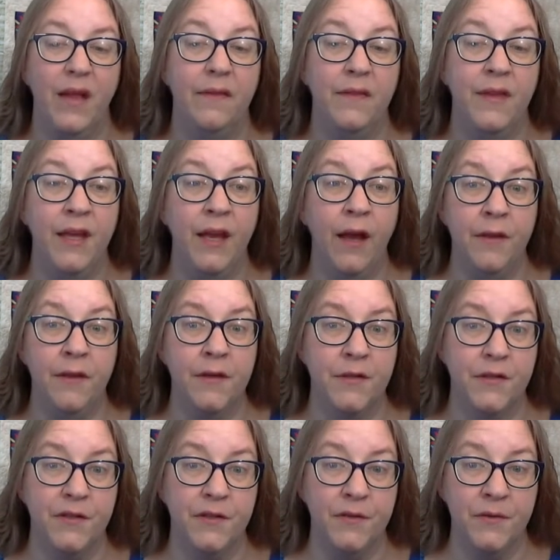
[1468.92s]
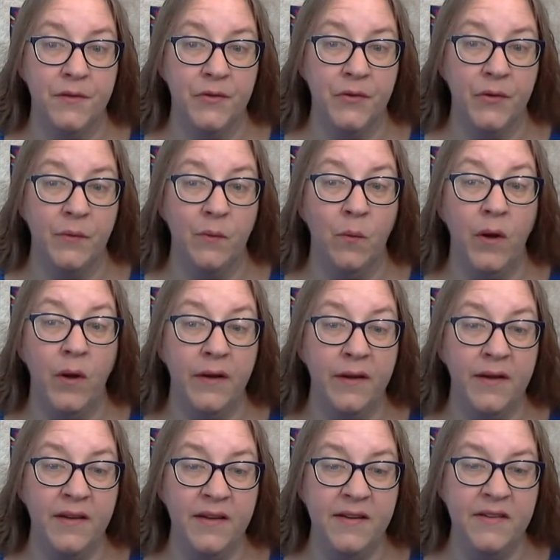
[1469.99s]
The other two stood one
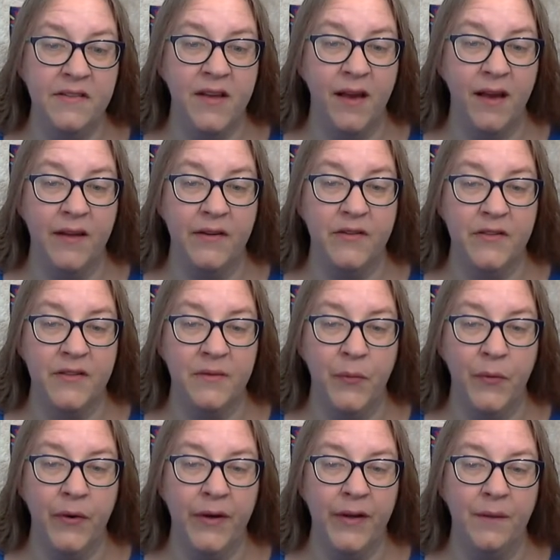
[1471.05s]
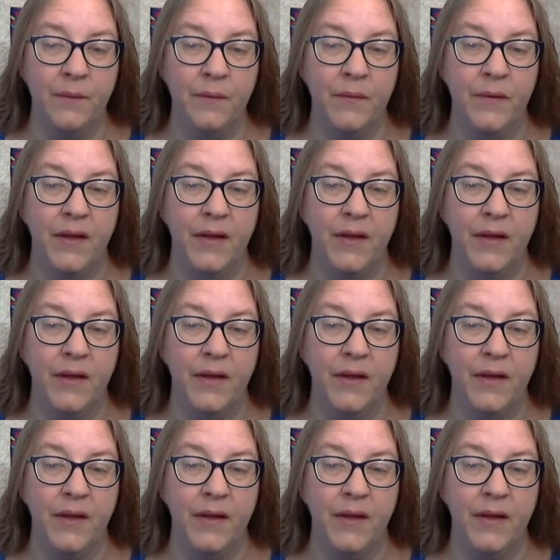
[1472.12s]
on each side to support him.